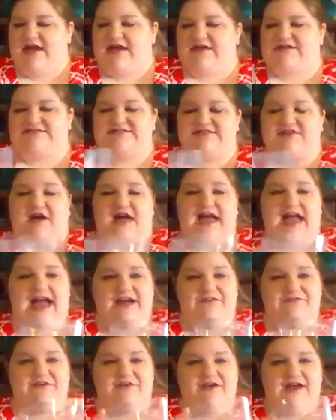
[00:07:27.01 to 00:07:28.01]
And so
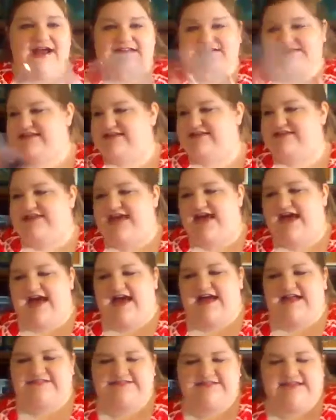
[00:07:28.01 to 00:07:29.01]
after I did
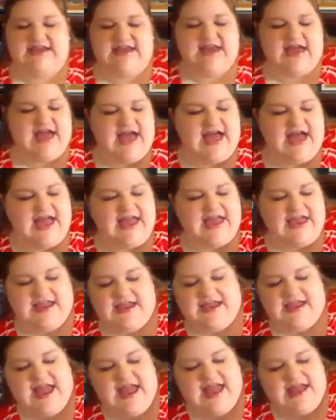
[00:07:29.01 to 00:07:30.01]
that,
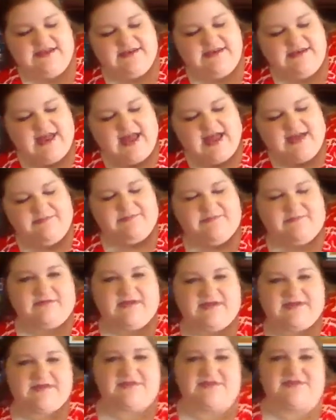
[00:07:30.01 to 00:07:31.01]
I ended up
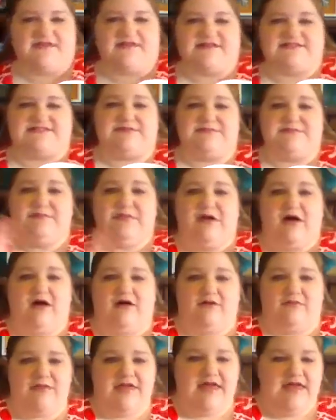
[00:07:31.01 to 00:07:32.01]
with this
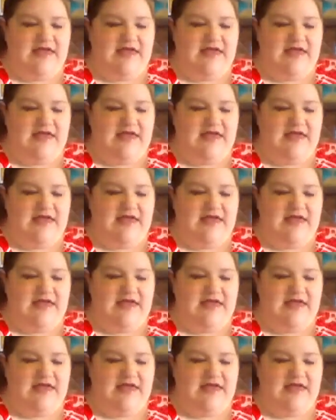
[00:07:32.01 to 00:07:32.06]
pulp.